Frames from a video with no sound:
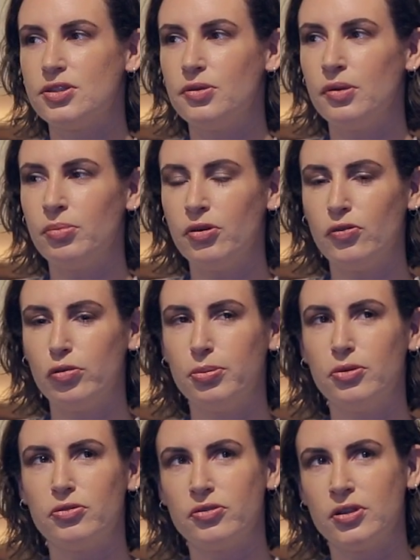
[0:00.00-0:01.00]
To improve your
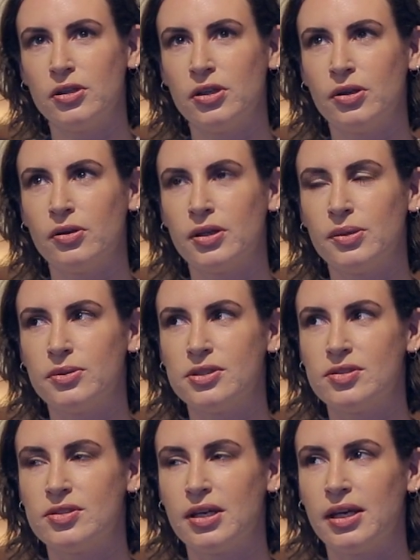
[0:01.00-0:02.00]
portfolio, I would
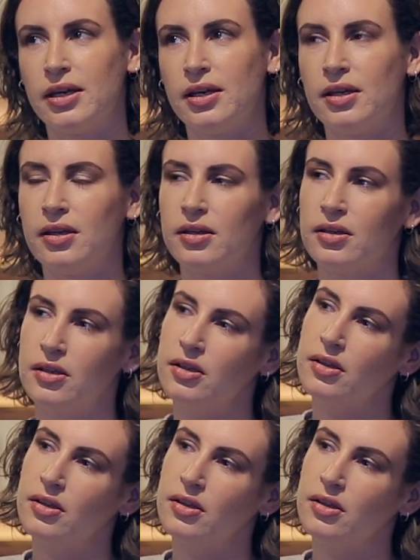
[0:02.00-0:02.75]
say